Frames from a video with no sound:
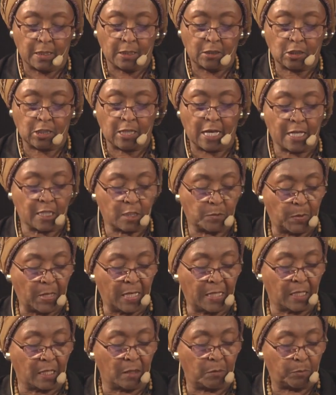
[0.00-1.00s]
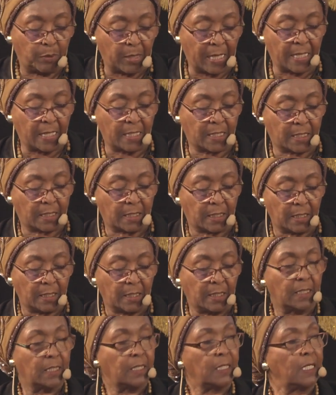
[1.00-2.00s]
that has been in place
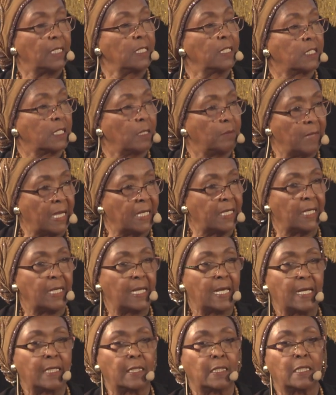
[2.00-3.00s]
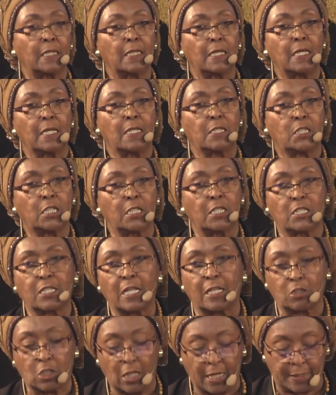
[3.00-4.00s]
in Somaliland since
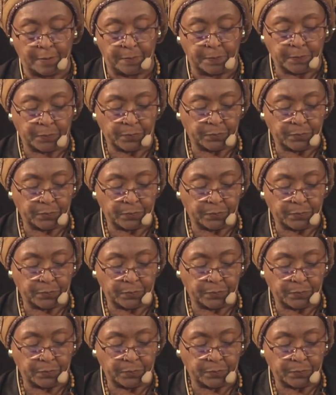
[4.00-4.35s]
that time.